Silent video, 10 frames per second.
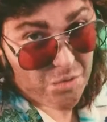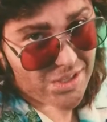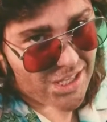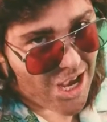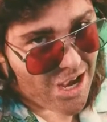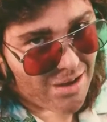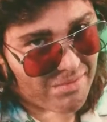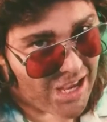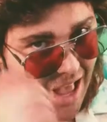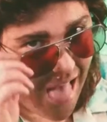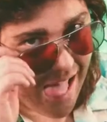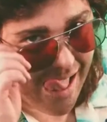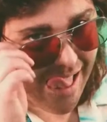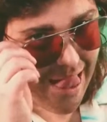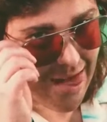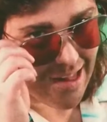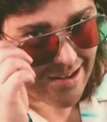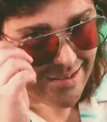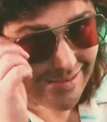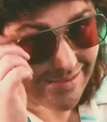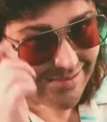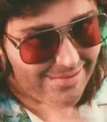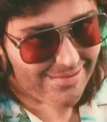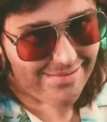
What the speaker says: working on GarageBand one day and like